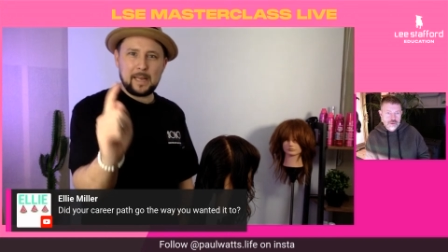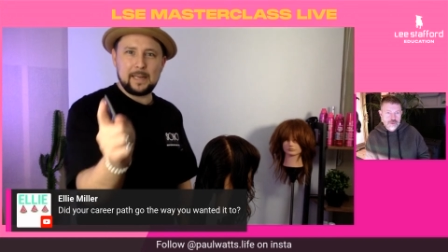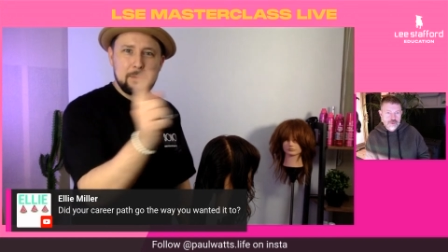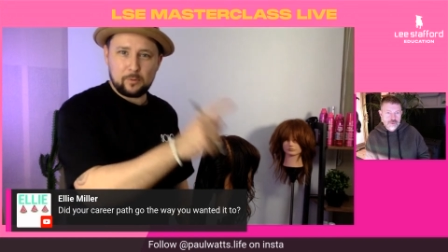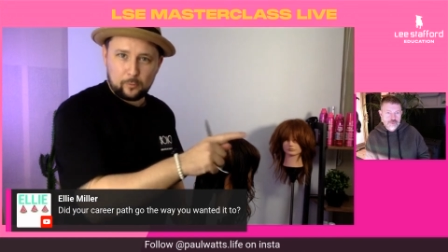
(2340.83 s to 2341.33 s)
met
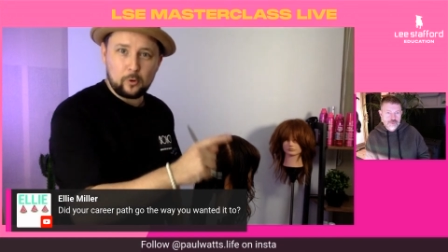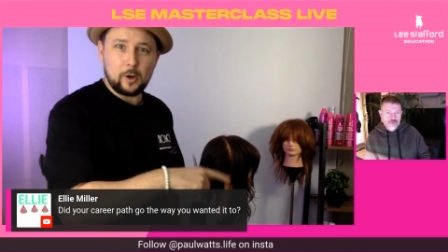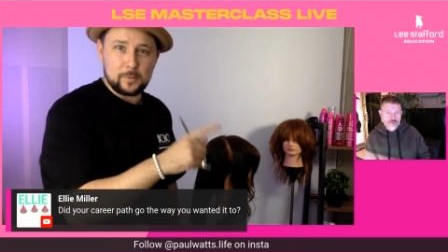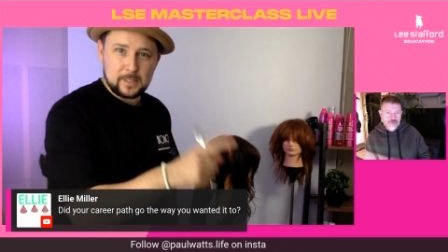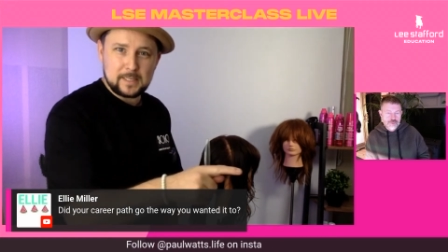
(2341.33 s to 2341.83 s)
Lee before
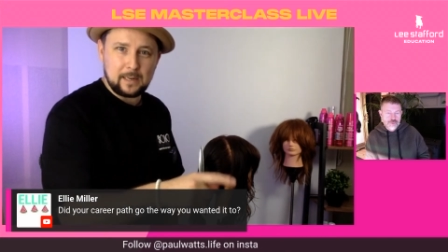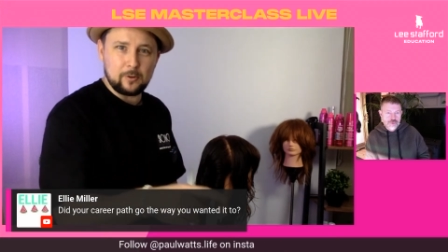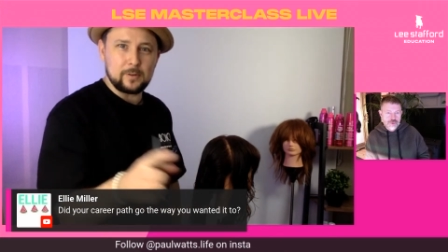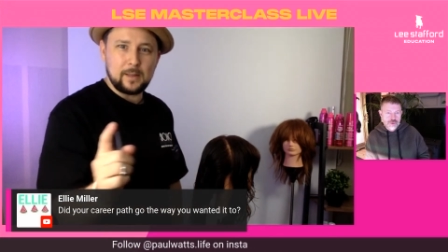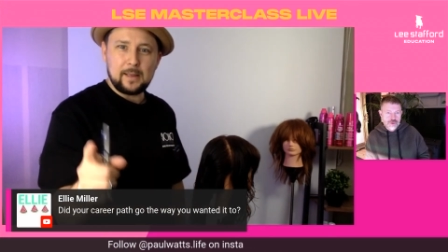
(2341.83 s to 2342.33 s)
I opened a
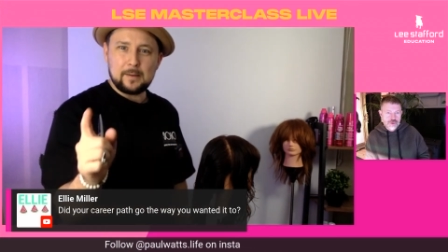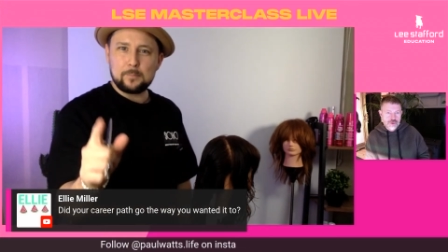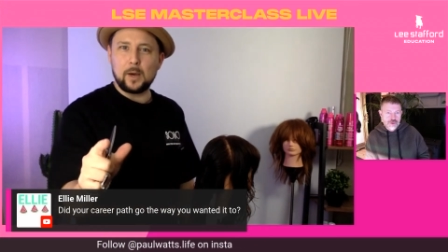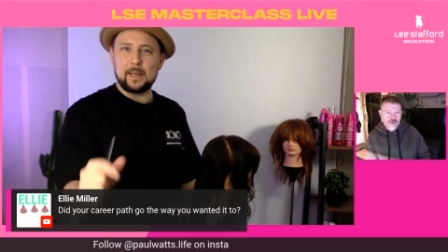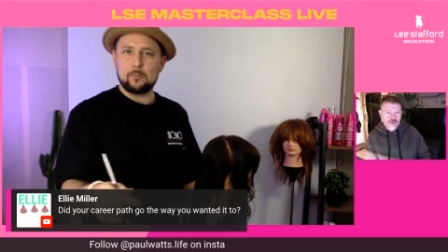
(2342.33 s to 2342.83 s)
salon,
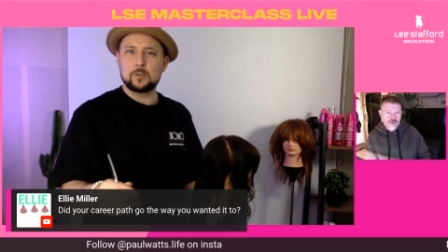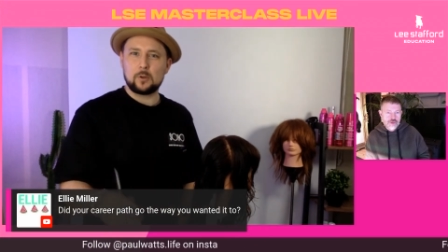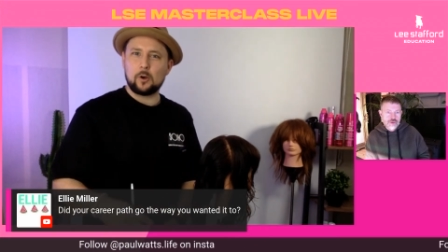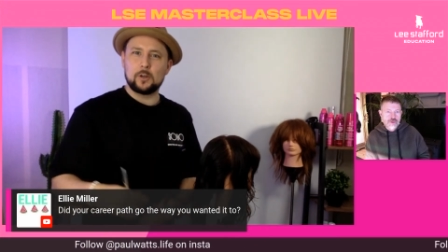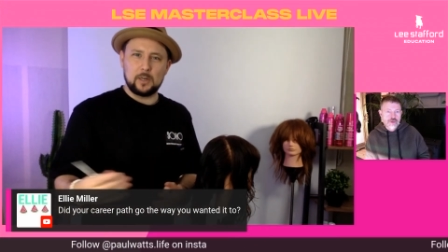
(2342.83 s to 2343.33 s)
but it was
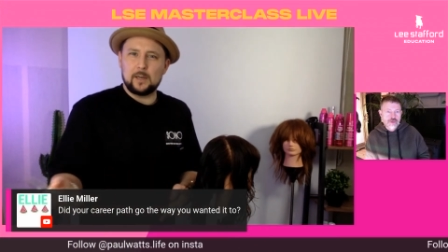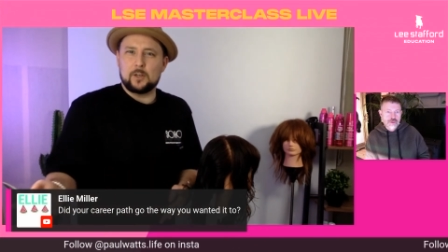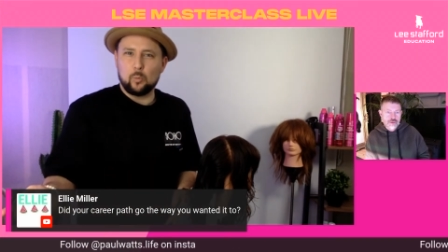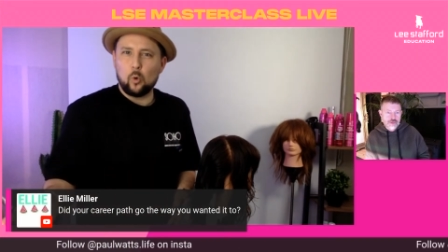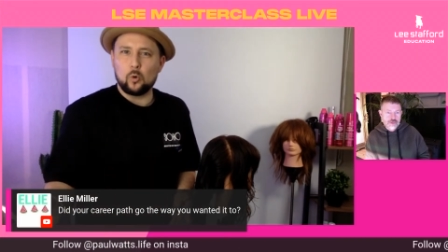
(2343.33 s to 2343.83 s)
on
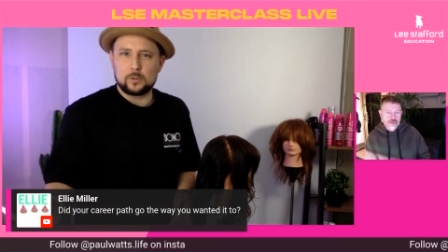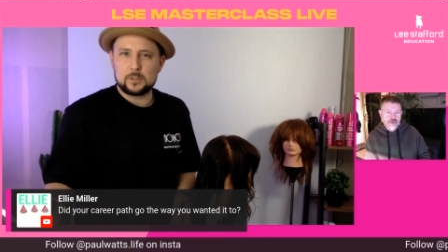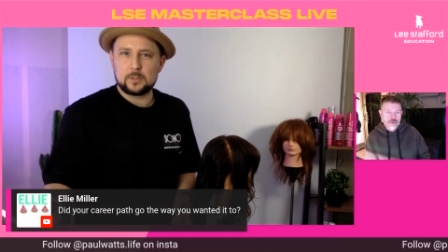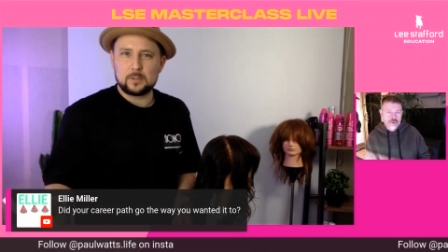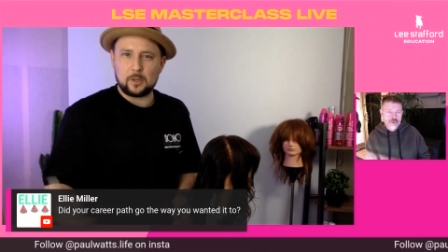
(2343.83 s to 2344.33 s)
an
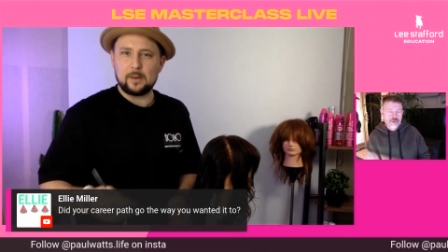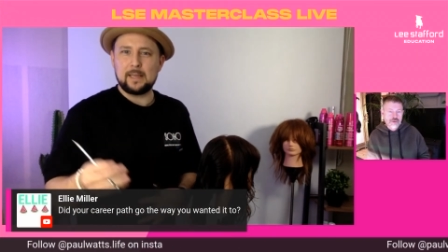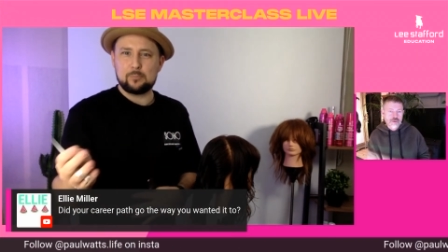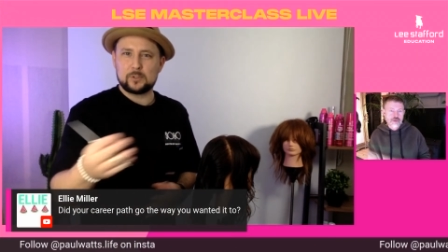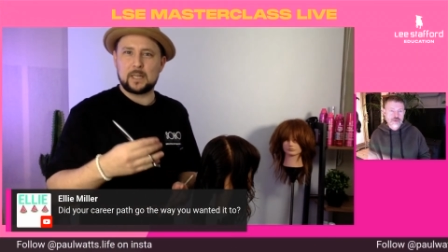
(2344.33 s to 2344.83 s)
awards. So
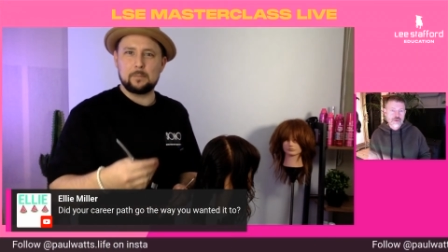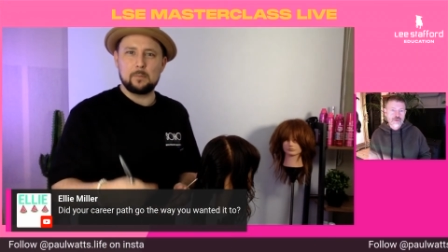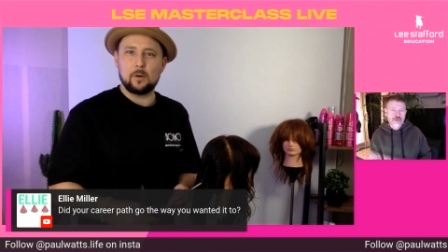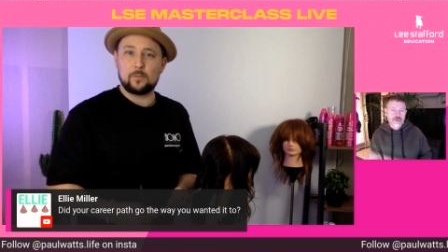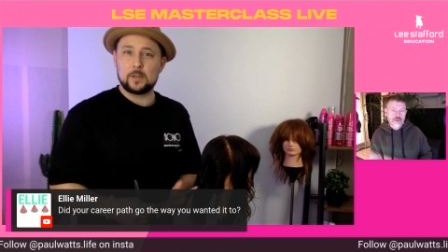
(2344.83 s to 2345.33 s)
Lee presented me
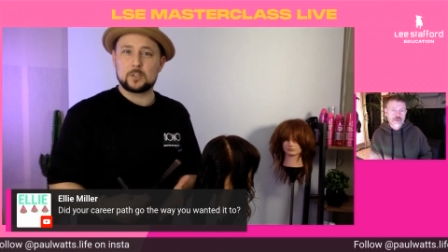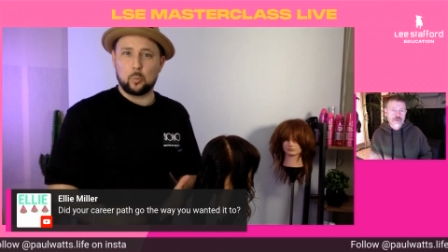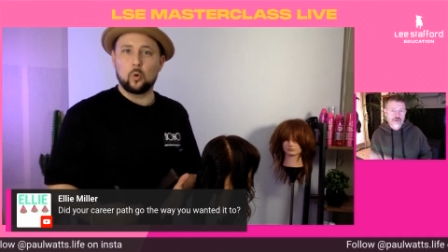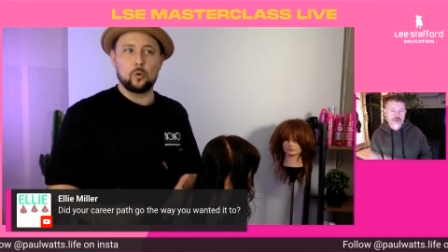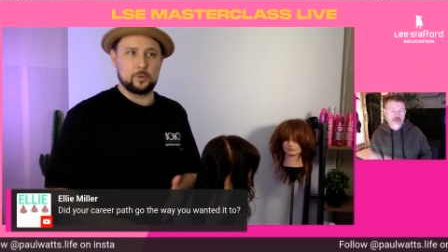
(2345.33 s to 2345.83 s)
my first
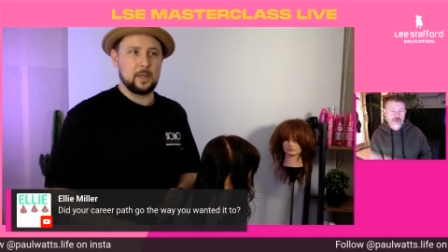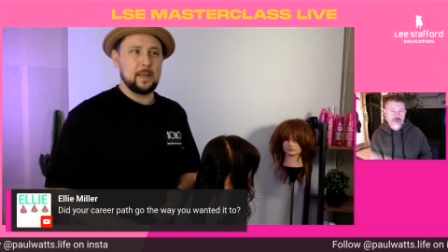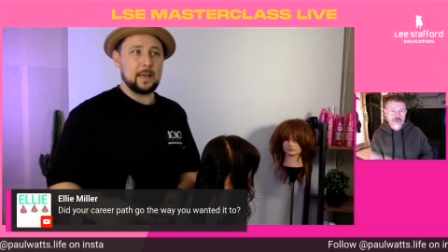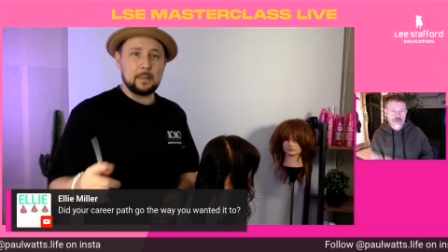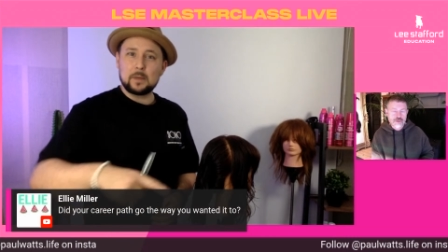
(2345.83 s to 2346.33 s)
award
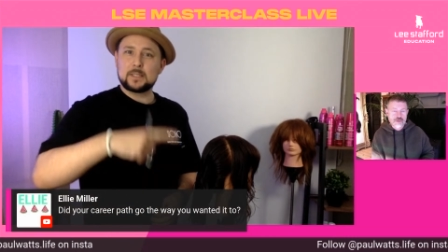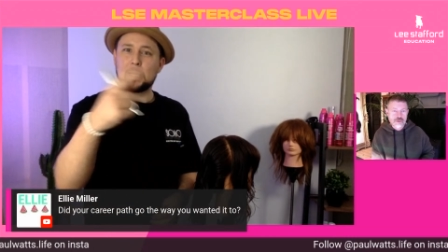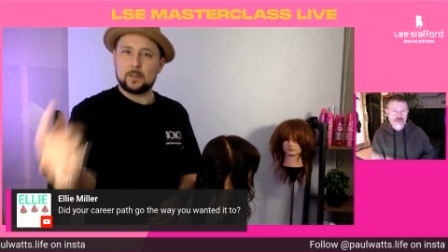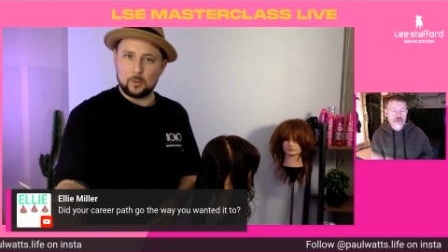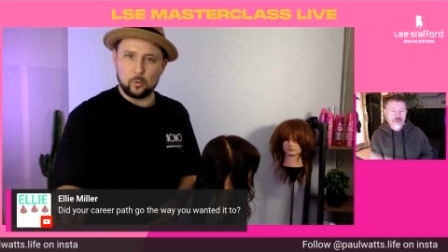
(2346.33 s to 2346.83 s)
and then my
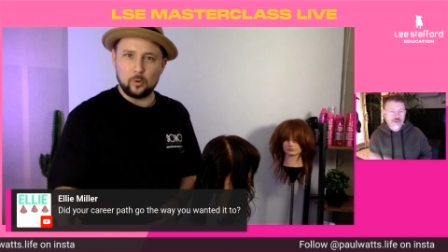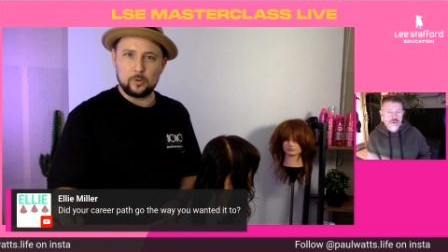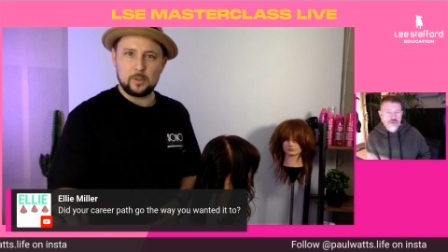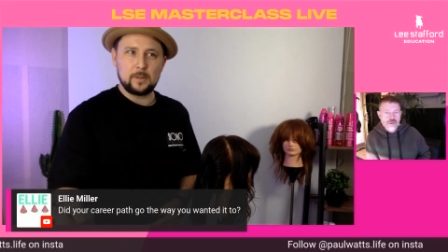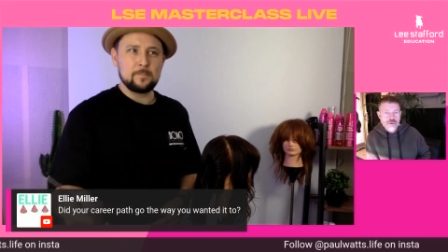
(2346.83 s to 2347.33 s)
second
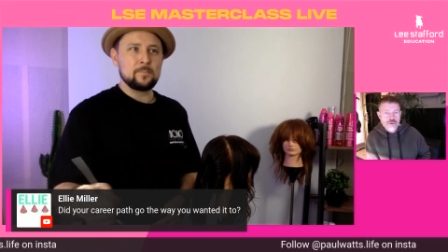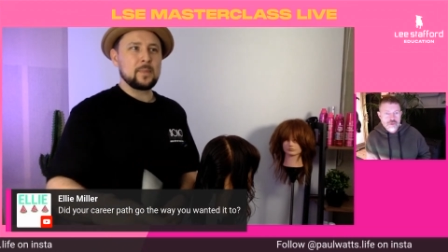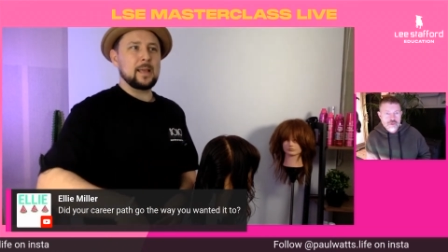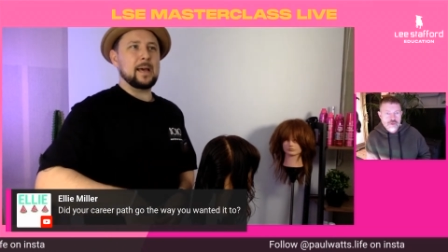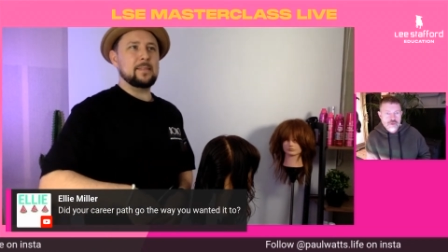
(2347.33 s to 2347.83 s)
award.
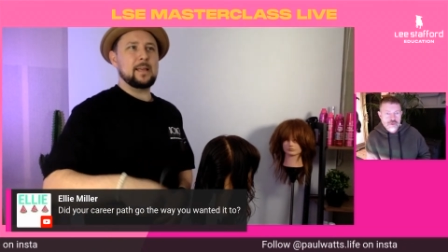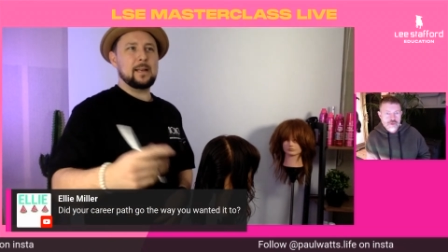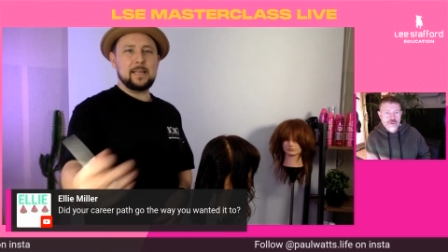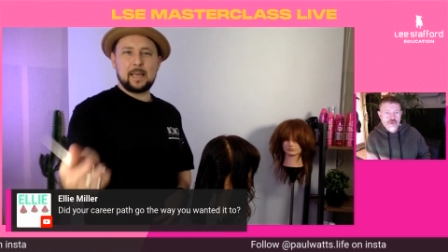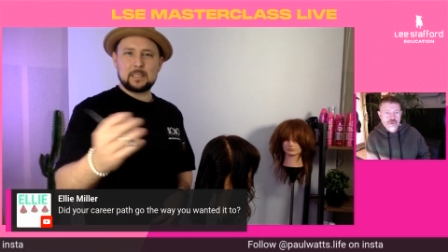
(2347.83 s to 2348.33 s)
And then
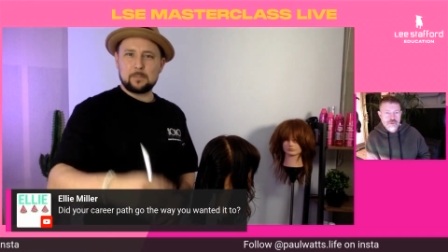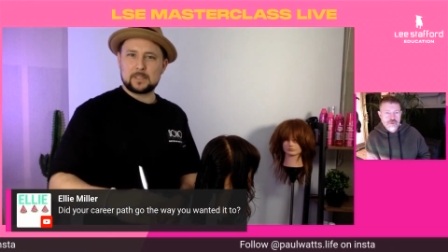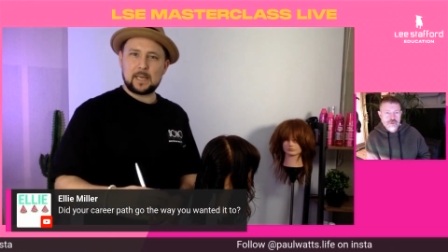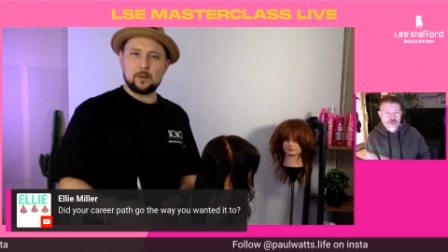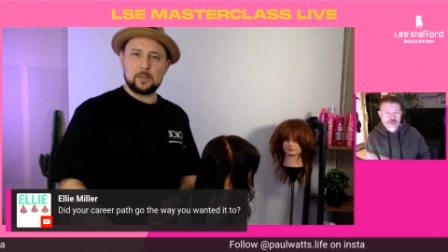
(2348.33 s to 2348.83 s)
Lee came to my
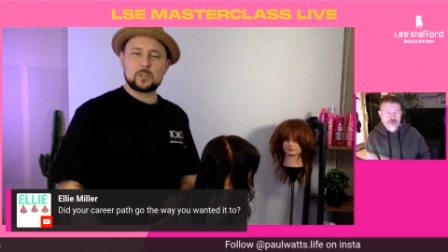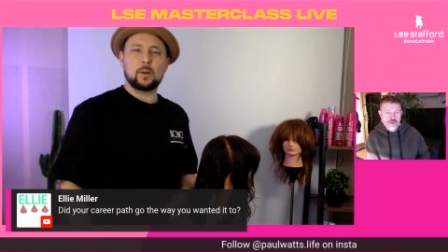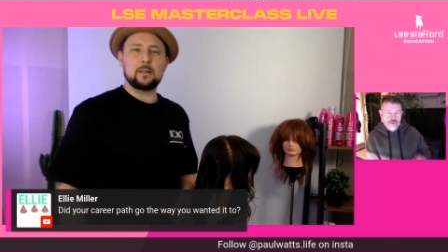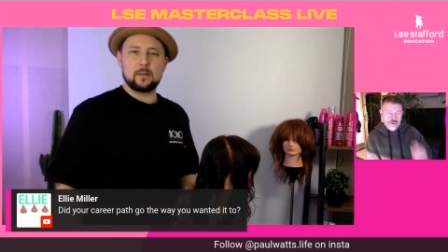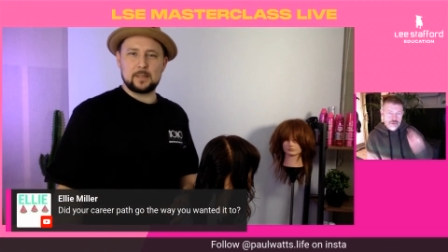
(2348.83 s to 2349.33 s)
salon in
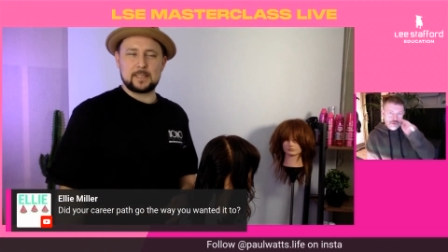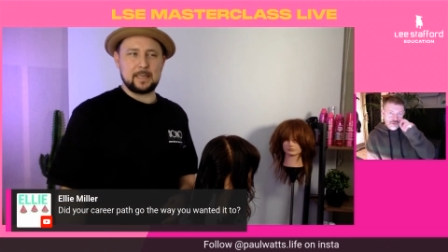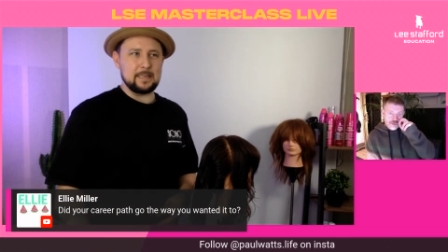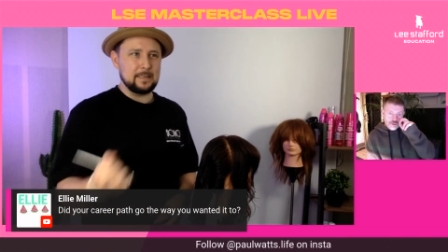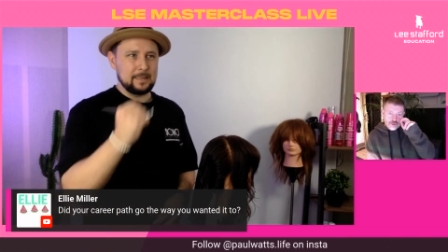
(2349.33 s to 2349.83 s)

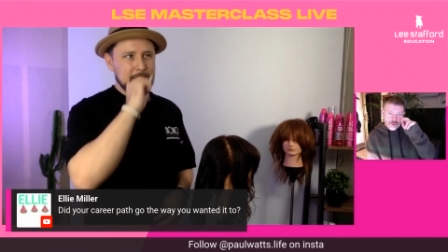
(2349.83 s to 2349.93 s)
2013.